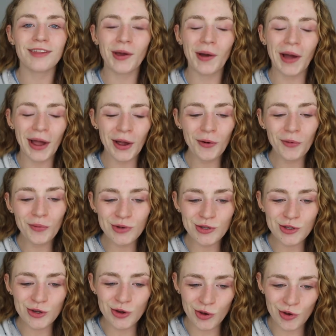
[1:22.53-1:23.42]
Now, I
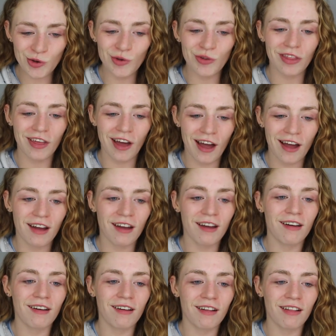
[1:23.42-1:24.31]
always knew that
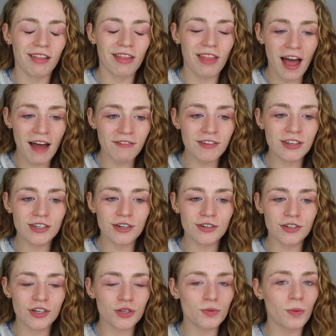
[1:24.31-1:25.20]

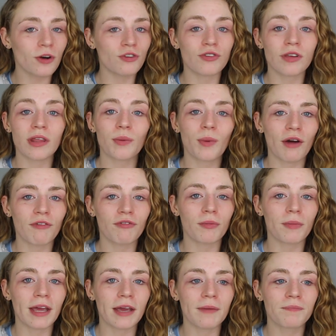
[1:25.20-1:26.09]
lavender just worked really well
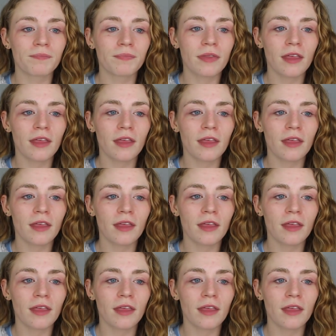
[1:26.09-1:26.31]
for me.